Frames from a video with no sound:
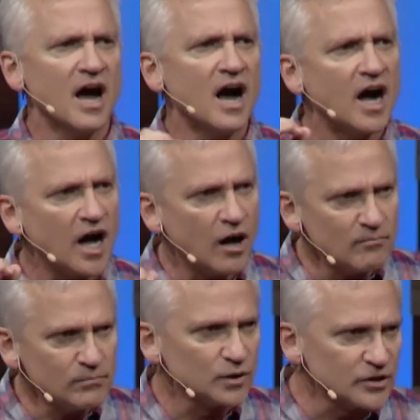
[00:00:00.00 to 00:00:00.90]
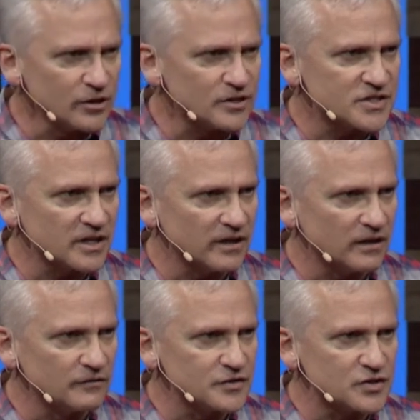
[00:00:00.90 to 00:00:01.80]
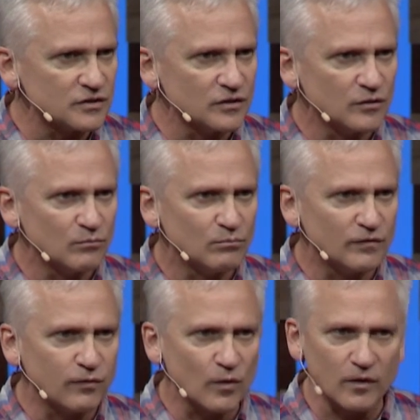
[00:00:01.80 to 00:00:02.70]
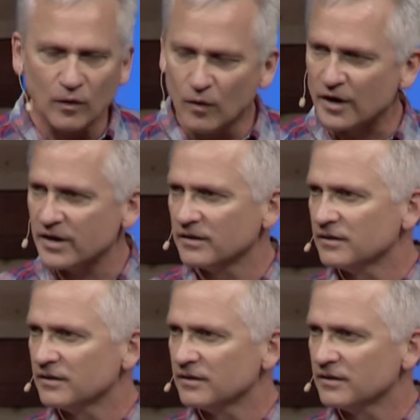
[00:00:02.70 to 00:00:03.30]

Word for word: Humble yourselves before the Lord.